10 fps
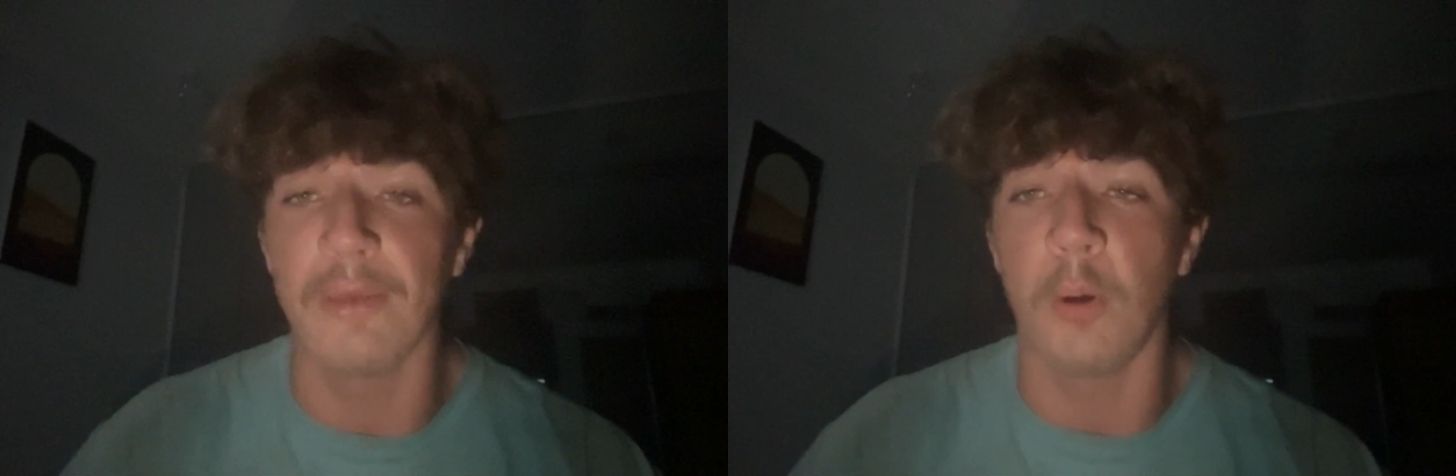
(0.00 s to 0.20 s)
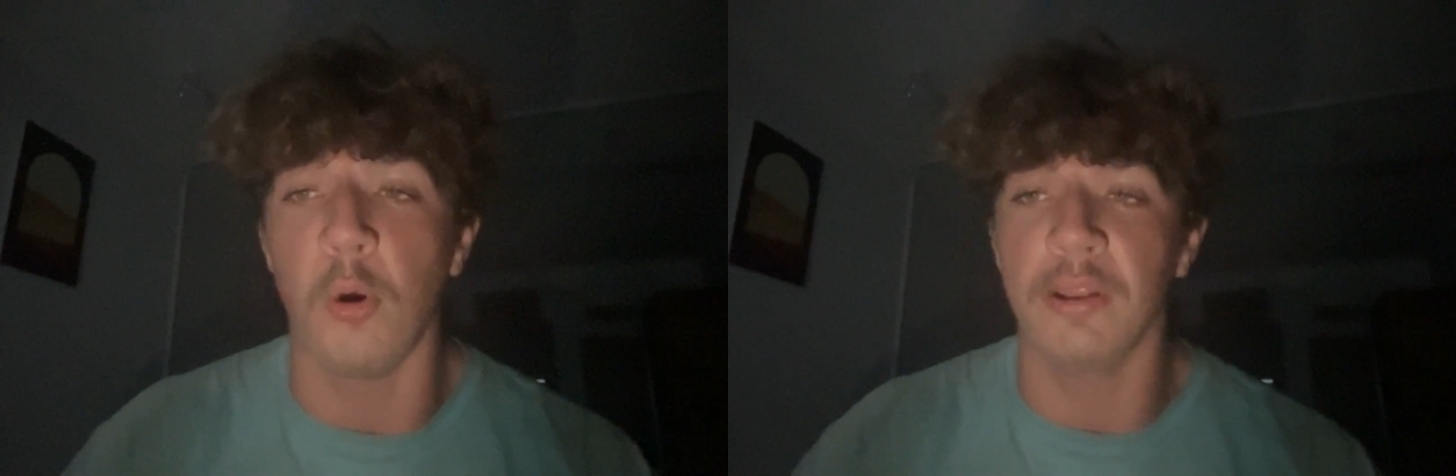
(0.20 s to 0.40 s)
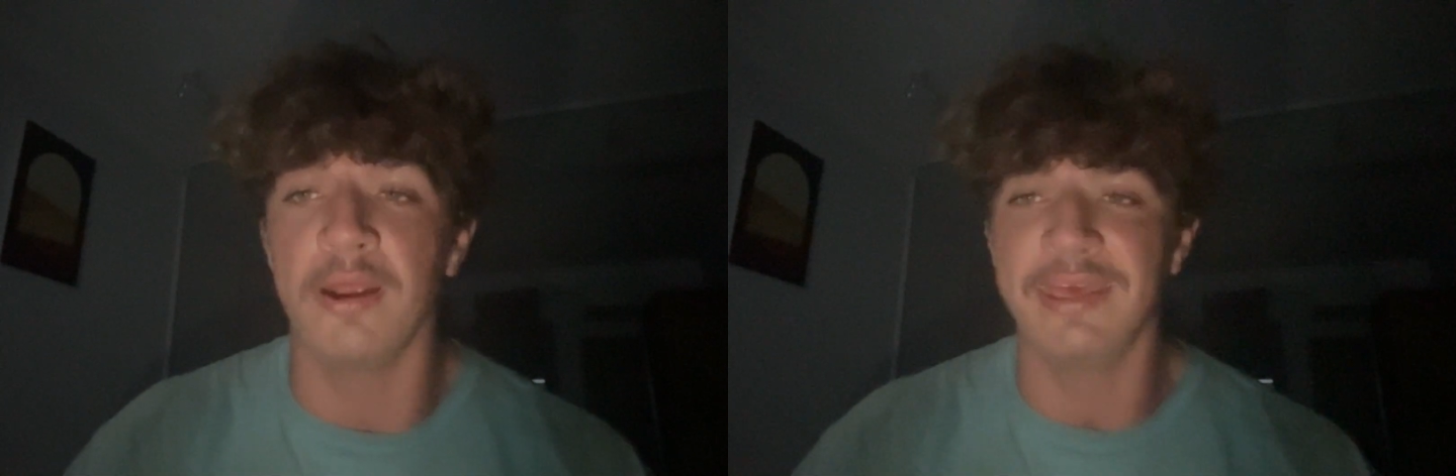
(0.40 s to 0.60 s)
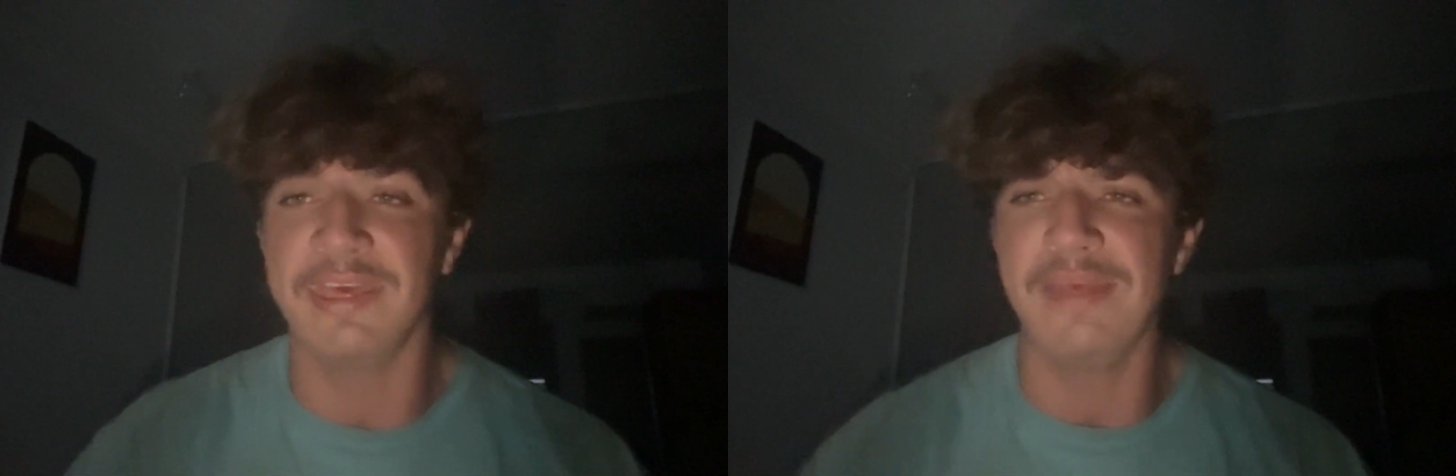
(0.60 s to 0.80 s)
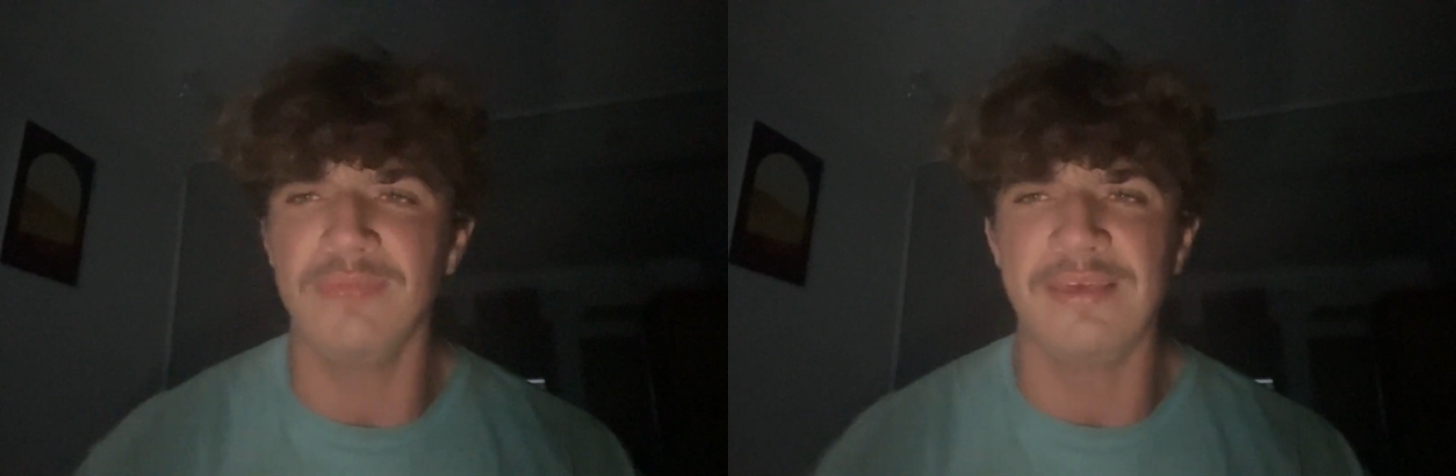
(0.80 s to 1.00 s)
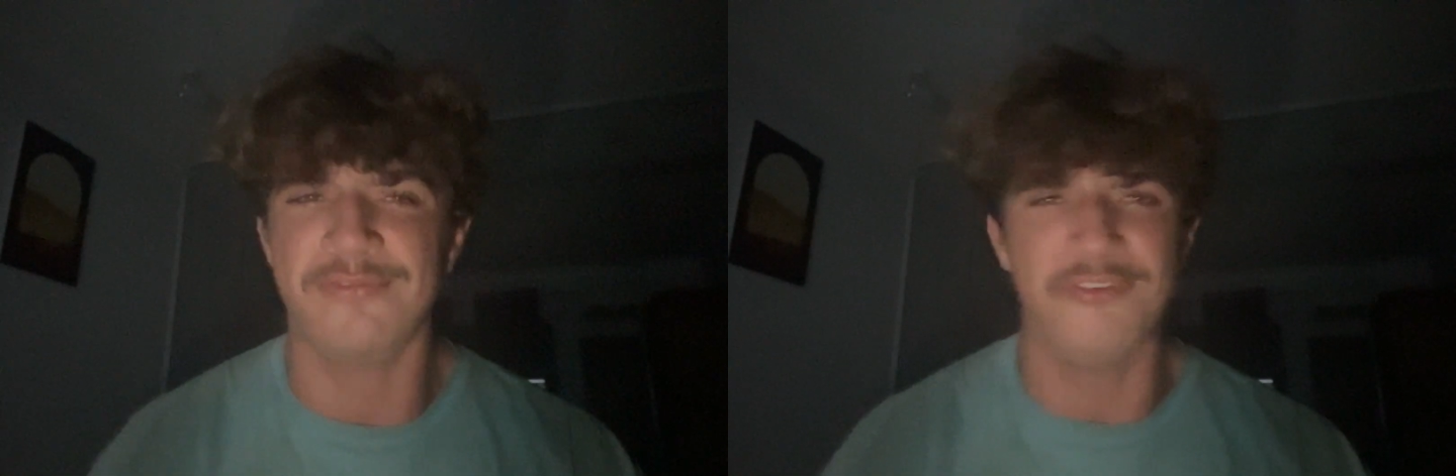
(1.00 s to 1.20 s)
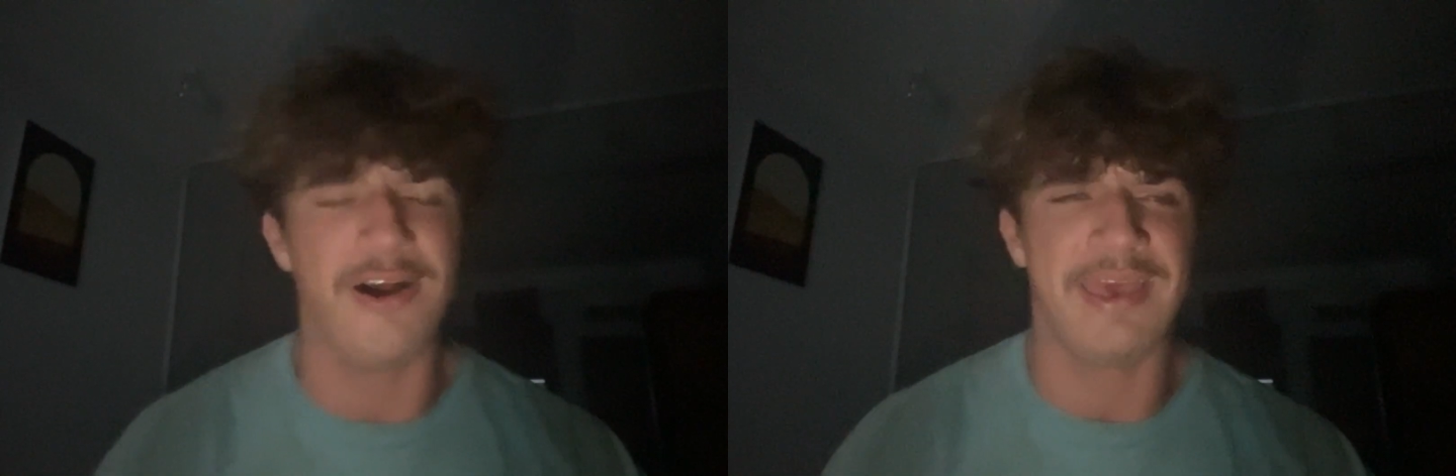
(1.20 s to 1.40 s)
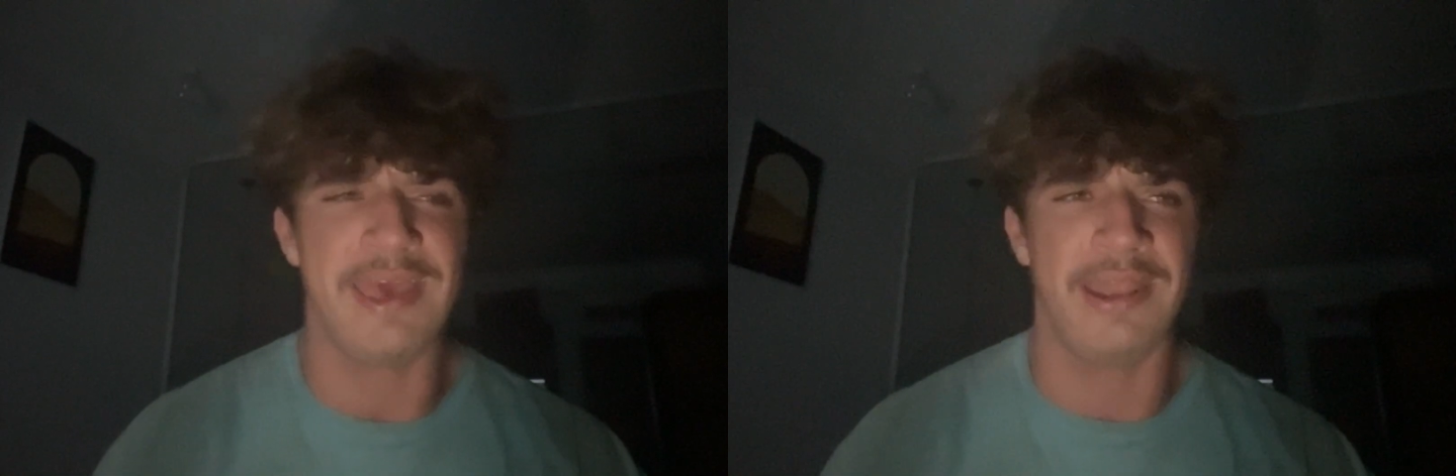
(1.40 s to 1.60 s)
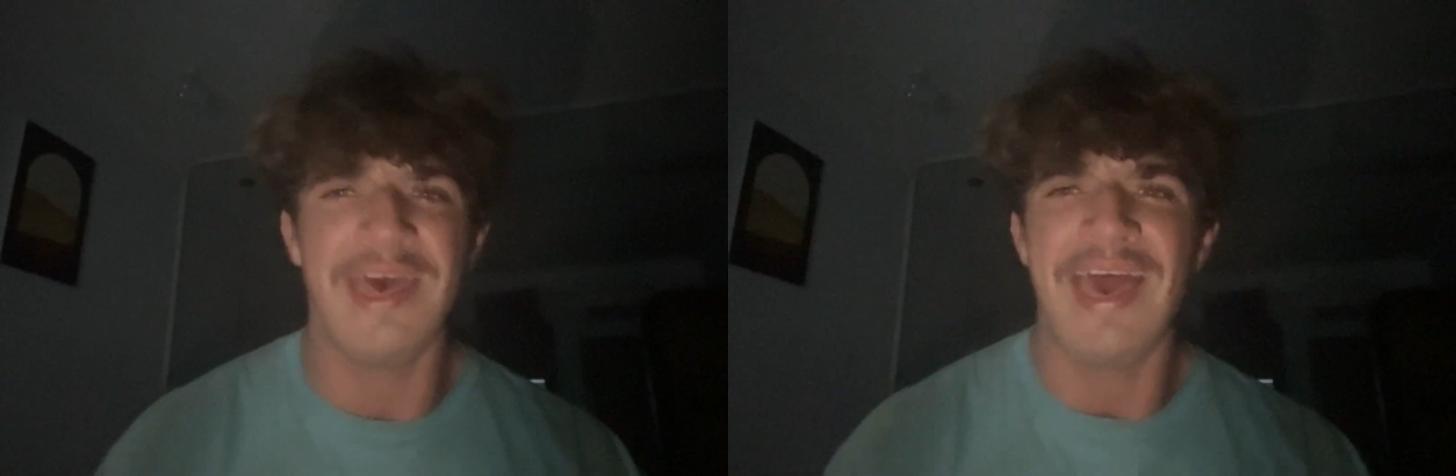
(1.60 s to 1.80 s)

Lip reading: border and keep these fucking